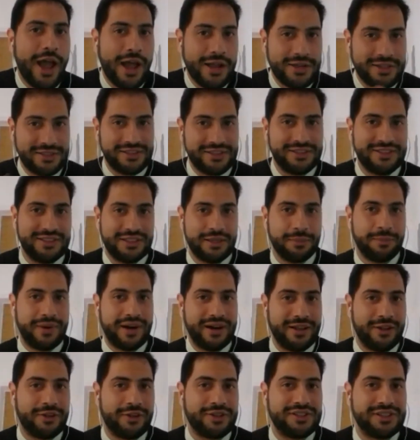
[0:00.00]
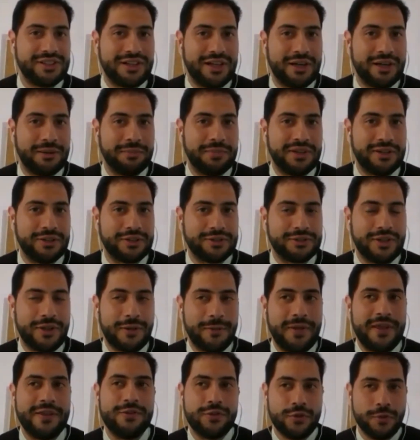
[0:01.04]
This is the paradoxical, because
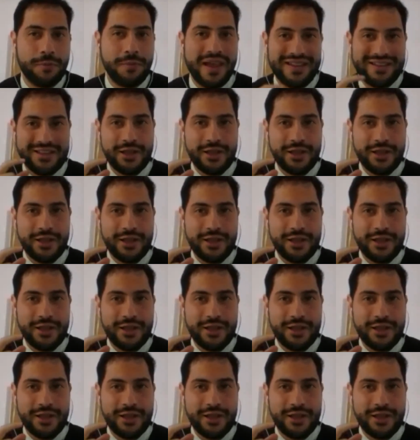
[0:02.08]
if you make